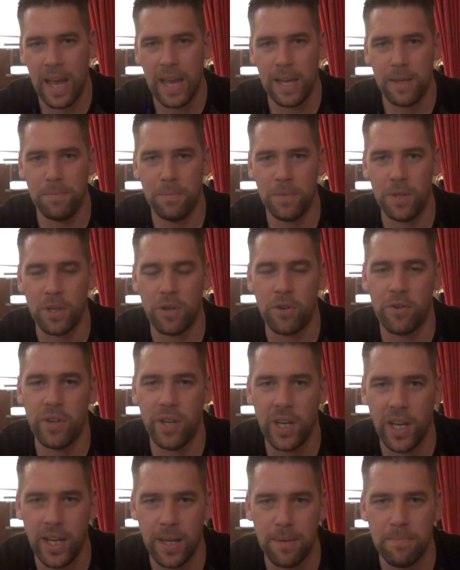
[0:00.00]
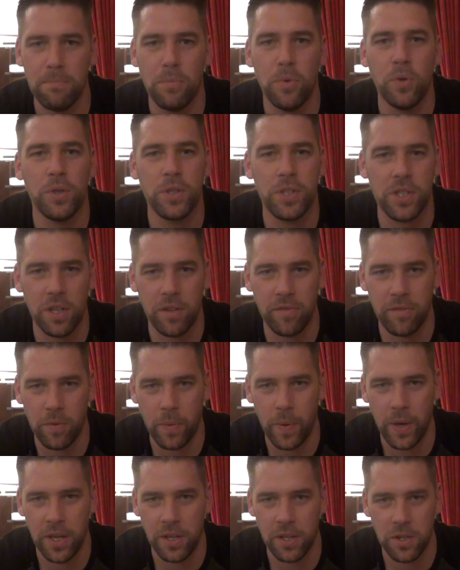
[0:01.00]
aimed at creating more
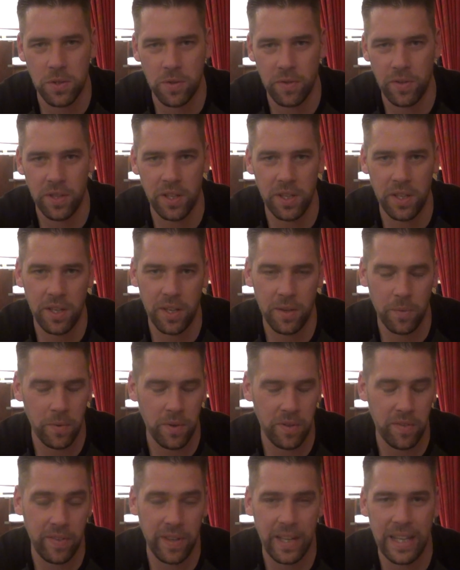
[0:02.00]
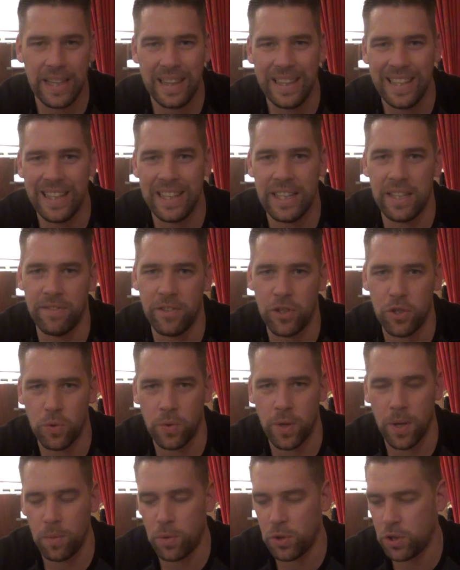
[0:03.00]
self-awareness within the individual
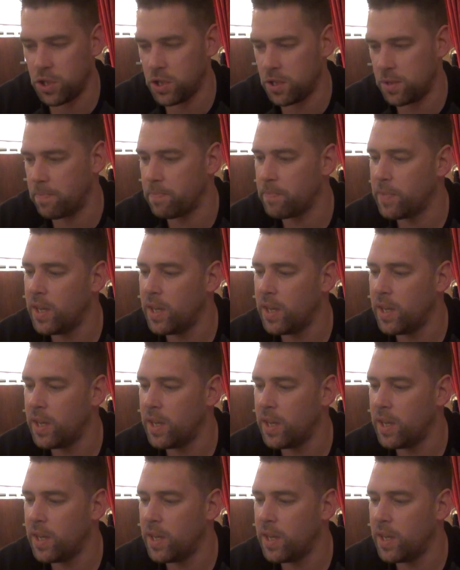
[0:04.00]
that watches them.